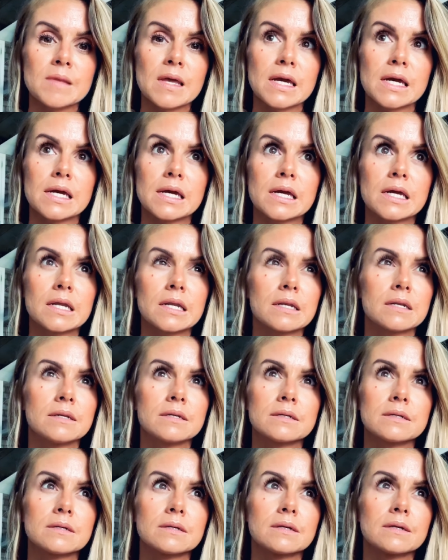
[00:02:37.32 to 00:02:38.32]
and
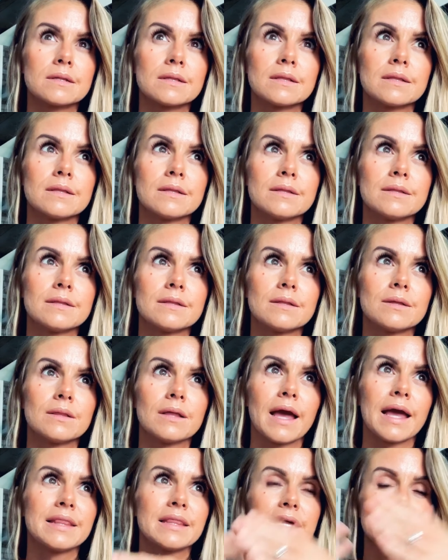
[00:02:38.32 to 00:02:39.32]

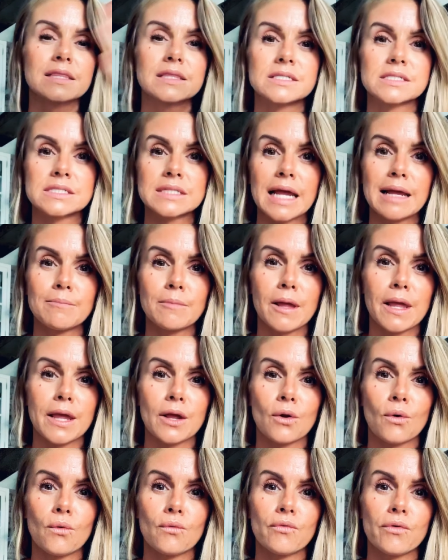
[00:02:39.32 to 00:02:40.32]
and like the statement, get
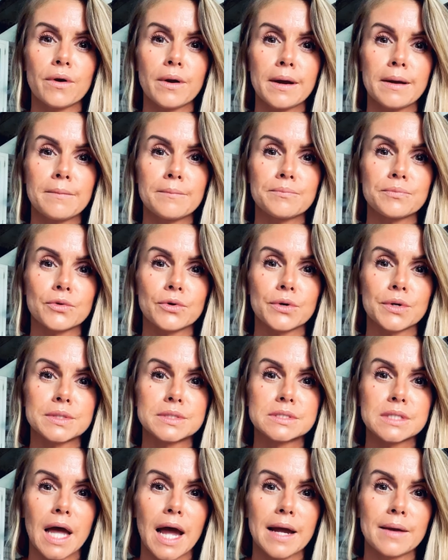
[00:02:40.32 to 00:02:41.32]
over it, or it's
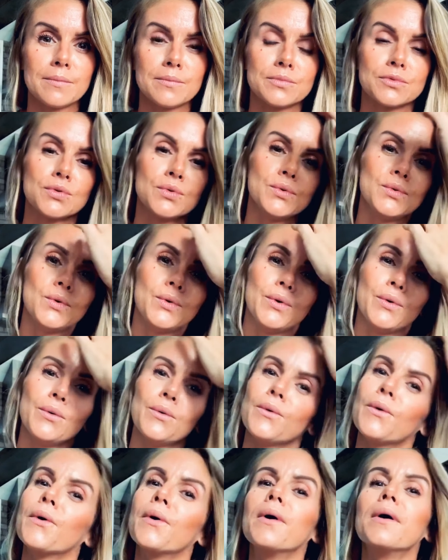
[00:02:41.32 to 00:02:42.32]
time to